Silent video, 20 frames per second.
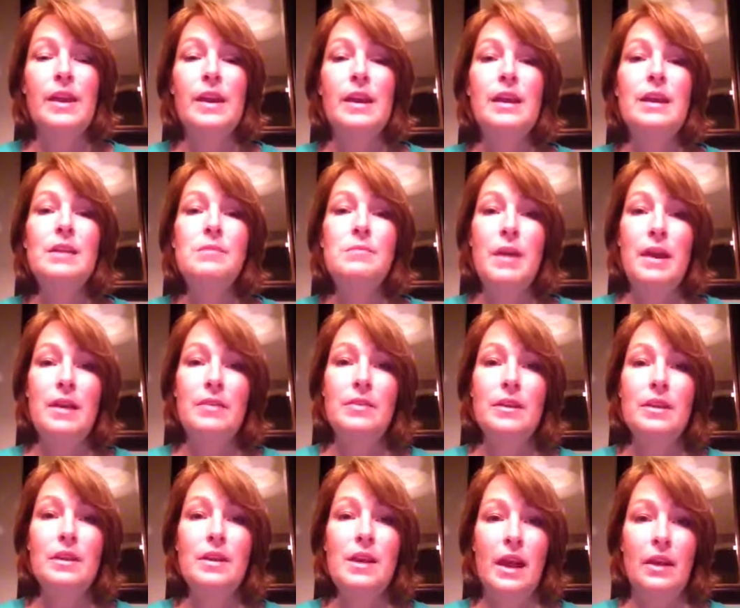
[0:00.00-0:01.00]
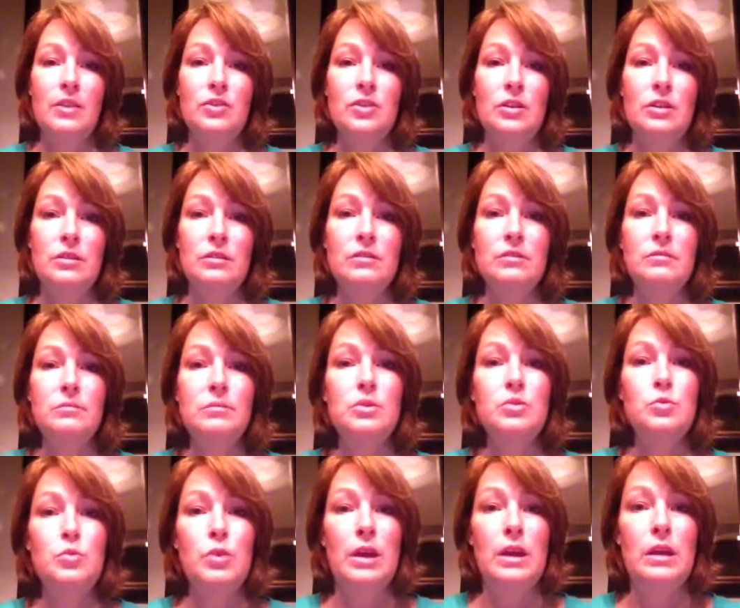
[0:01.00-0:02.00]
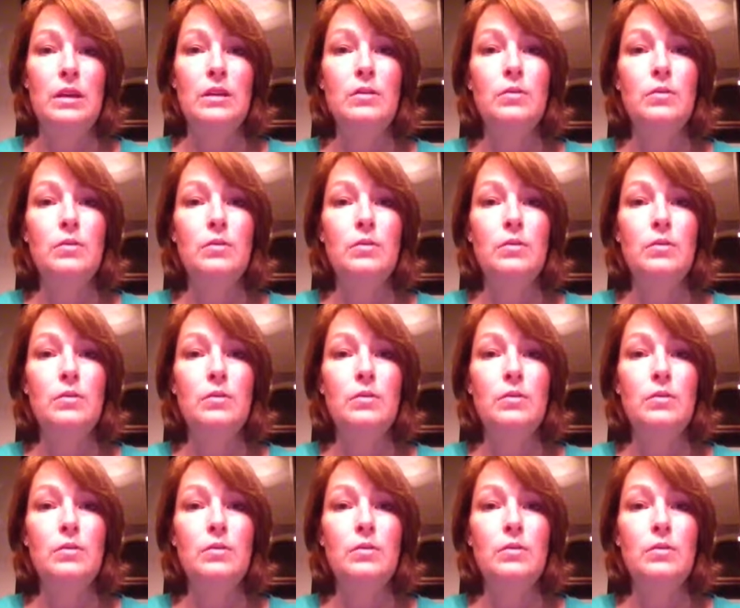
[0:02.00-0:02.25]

He made the connection between